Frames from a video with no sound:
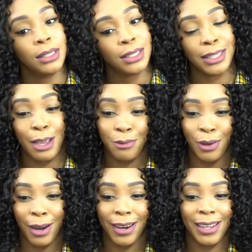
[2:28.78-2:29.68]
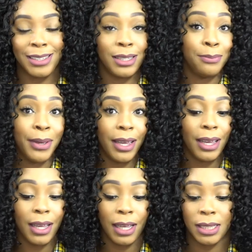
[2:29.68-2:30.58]
stay far, because it's
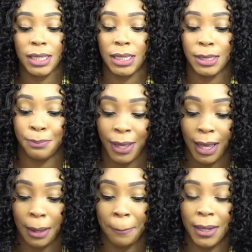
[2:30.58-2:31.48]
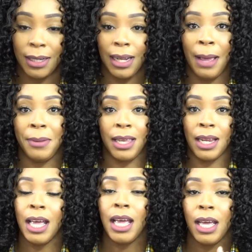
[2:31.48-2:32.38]
big. Big, but I
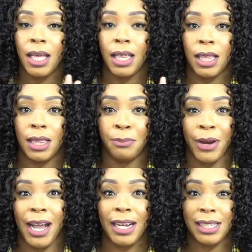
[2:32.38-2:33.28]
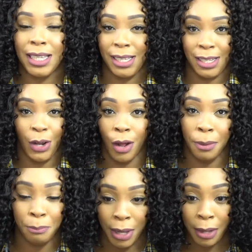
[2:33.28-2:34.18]
mean, the brand says it
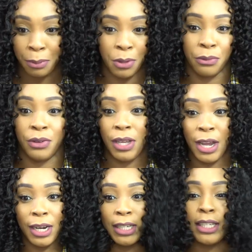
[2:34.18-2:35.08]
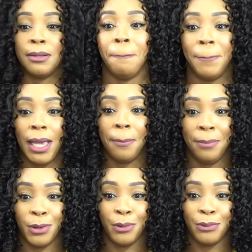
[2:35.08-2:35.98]
all. Big Beautiful Hair. It's just a big
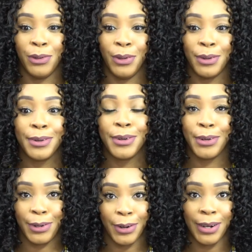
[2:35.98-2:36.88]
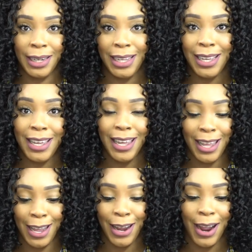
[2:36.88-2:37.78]
beautiful curly
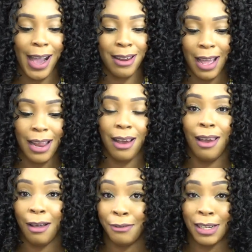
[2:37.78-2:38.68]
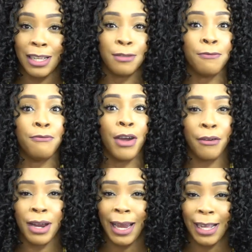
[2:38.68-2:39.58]
hair, and I love it. It's
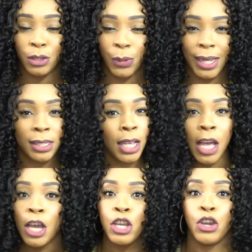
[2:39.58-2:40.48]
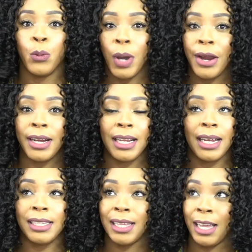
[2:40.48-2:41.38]
very lightweight. You're wearing it
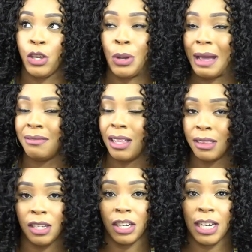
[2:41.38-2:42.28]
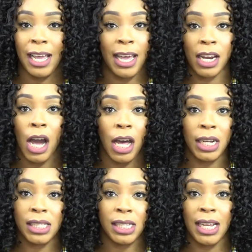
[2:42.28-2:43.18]
and it's like you have nothing on your head,
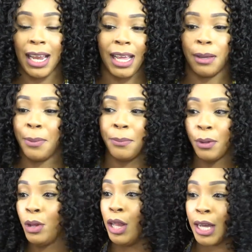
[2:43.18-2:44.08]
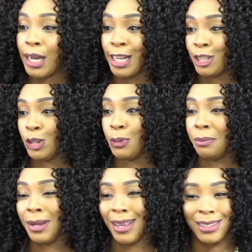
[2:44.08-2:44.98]
honestly. Like, people looking at you
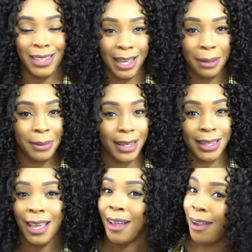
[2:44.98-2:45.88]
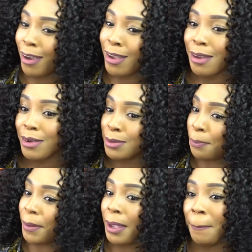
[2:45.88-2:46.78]
will be like, damn, like, her hair is
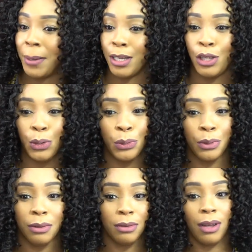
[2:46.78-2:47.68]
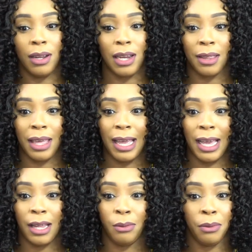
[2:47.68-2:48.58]
big. But you, on the other
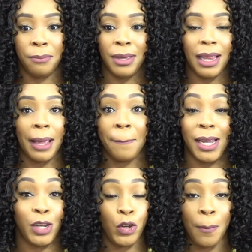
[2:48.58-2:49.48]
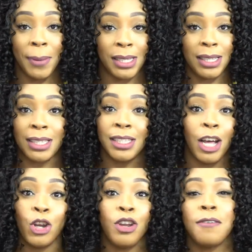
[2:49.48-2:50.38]
hand, will be like minding your business,
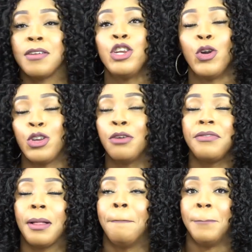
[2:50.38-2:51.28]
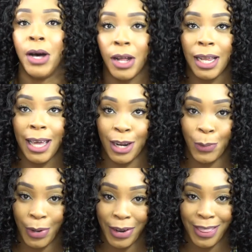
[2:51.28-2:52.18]
not even knowing. You'll feel bald
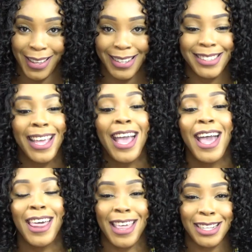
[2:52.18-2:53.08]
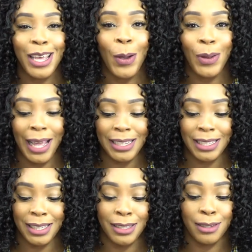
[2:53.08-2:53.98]
headed wearing this. That's how light
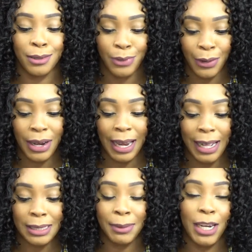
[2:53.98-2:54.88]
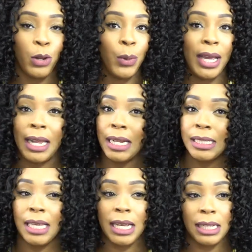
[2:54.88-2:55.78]
it is. It's very light. But anyway, it
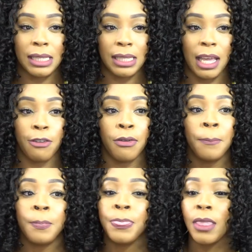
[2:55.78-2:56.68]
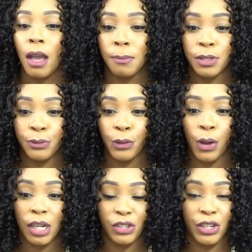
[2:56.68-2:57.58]
is heat safe up to
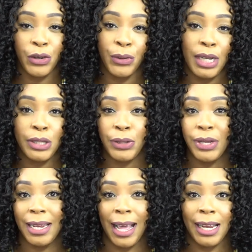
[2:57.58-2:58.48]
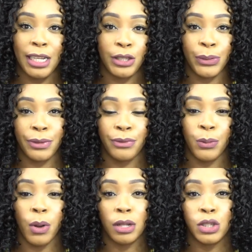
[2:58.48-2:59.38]
400 degrees, so you can add heat to it if
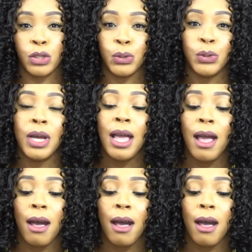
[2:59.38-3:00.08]
you want to.